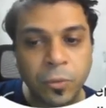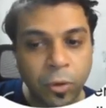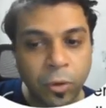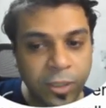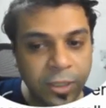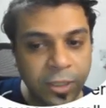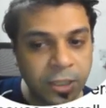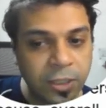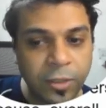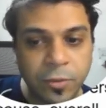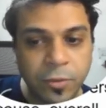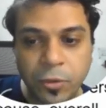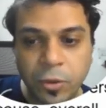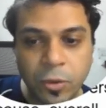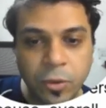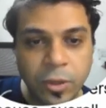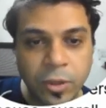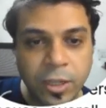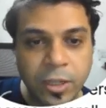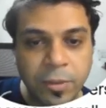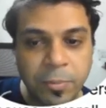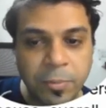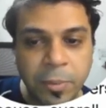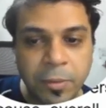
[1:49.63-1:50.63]
So for instance,
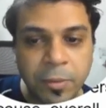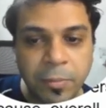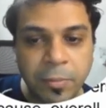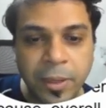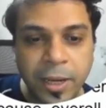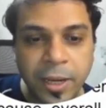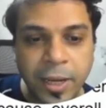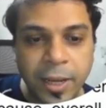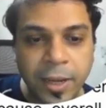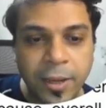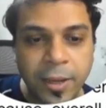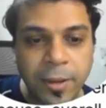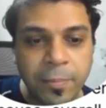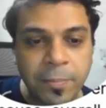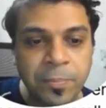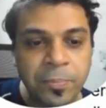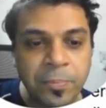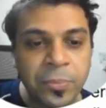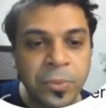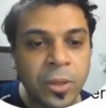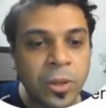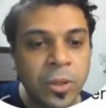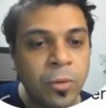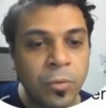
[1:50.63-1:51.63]
if you look at Department
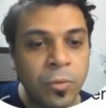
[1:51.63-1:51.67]
A,